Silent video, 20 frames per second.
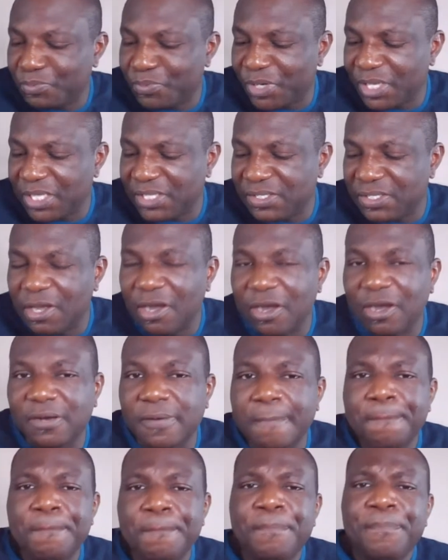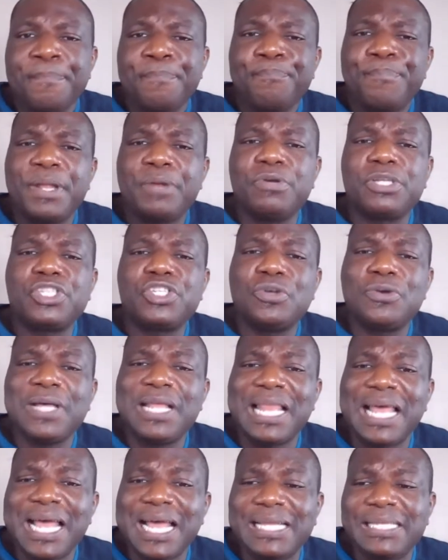Praise God. But we're so
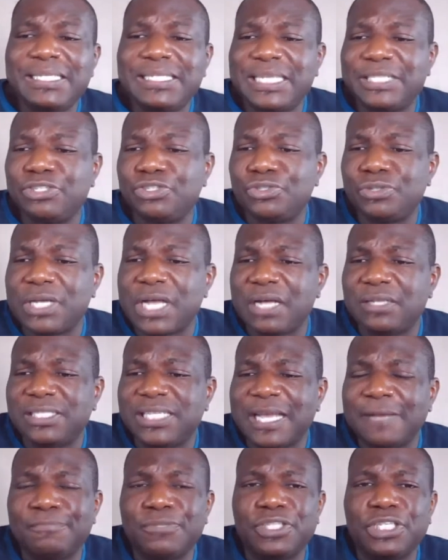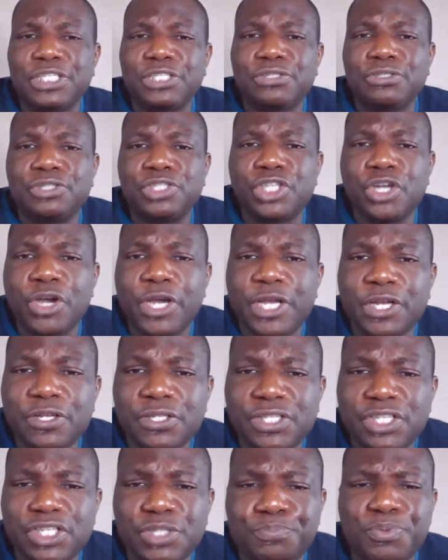glad that you took our time today to join
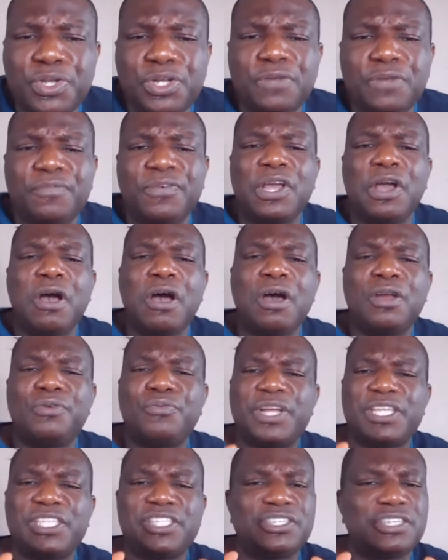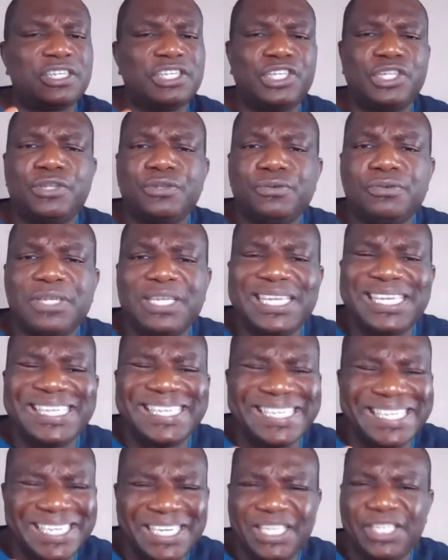us. The Spirit of God rest on you,
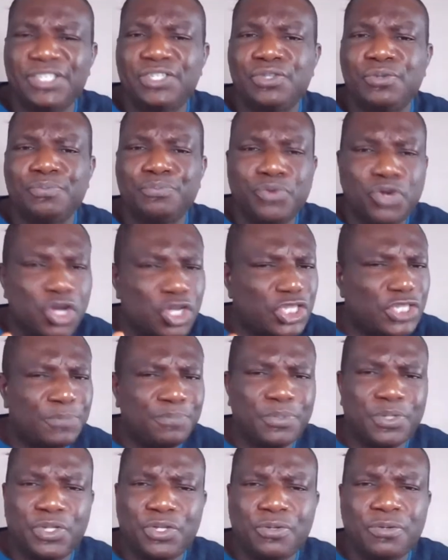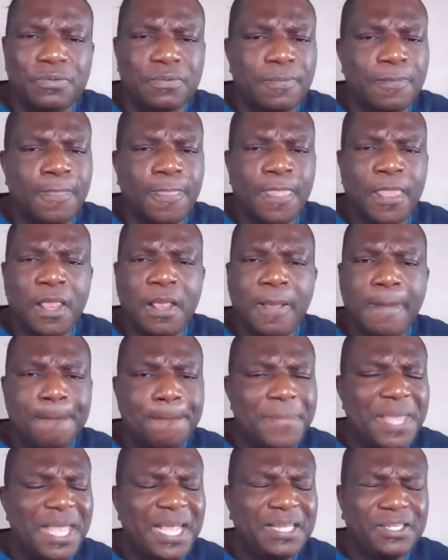increase you, prosper you.
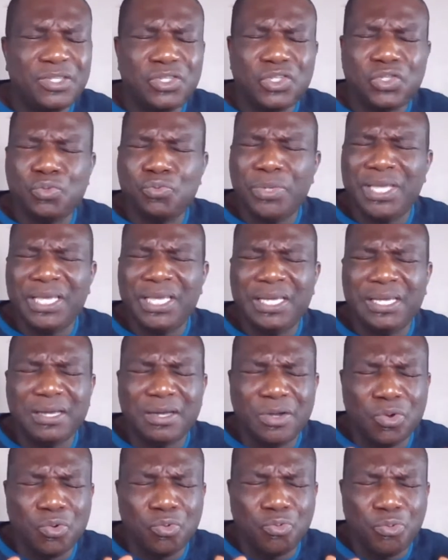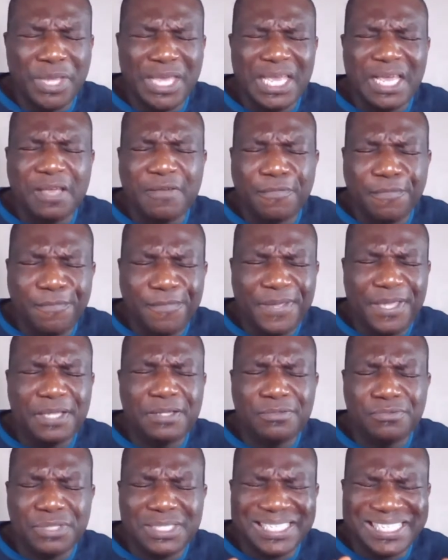Make this week a week
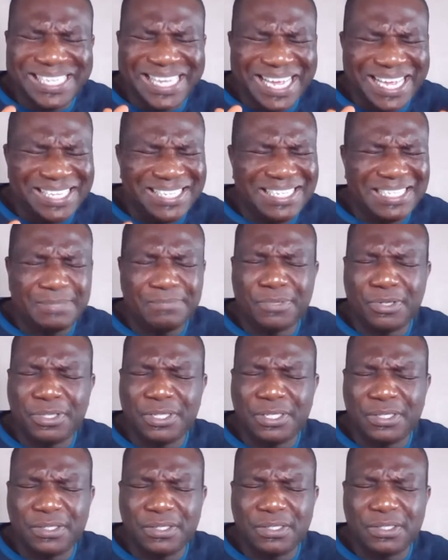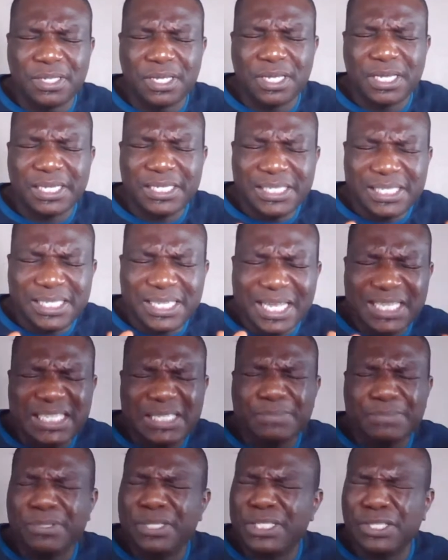filled with testimonies
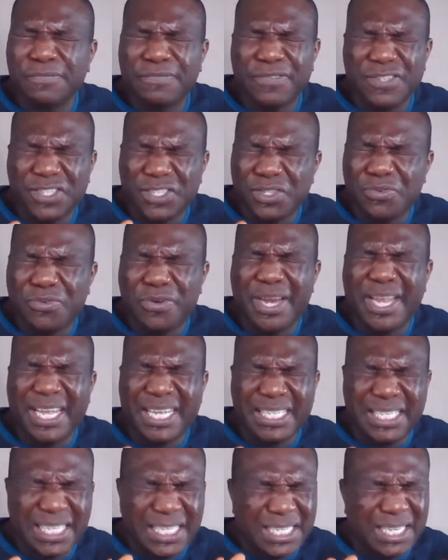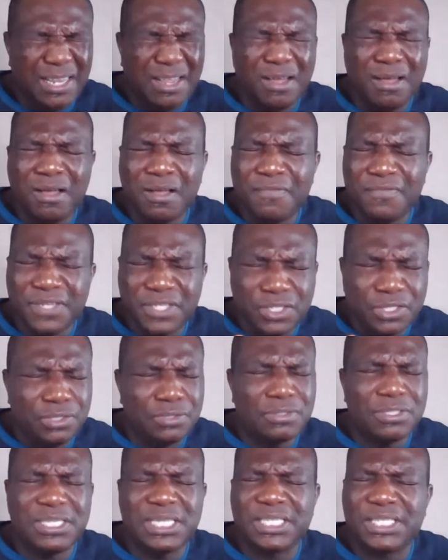testimonies of His grace, His love, His
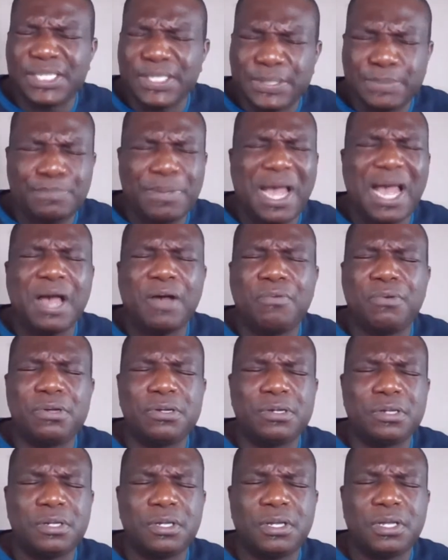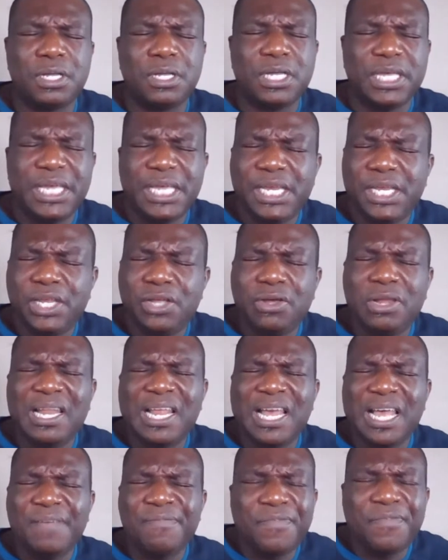goodness, His power in your
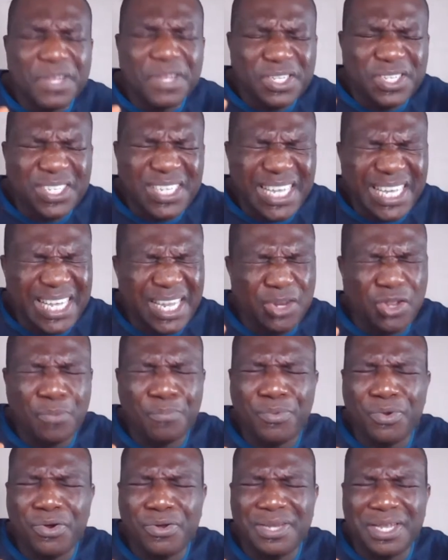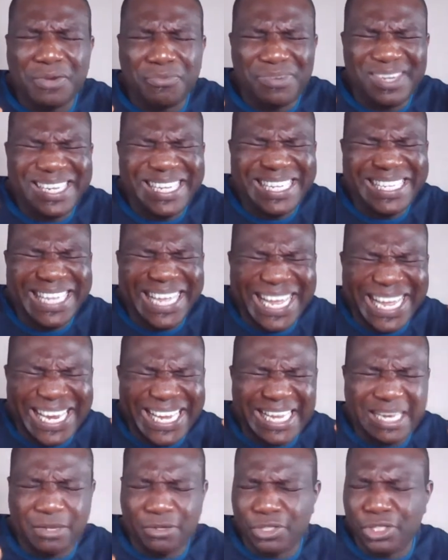life. If you're sick in your body, I release
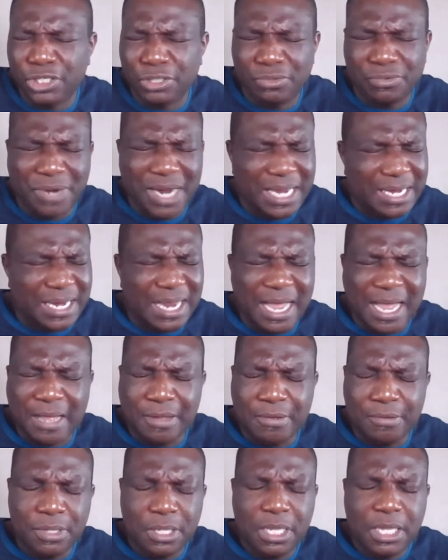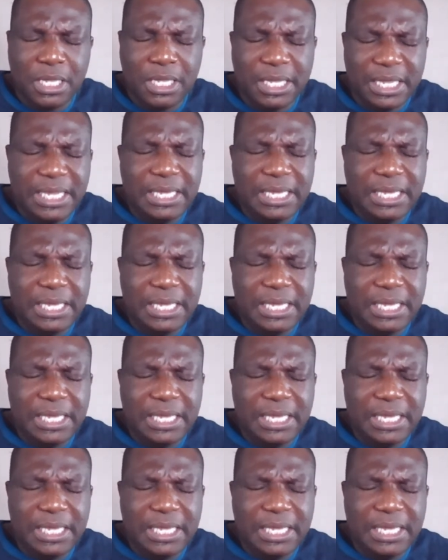healing on you right now.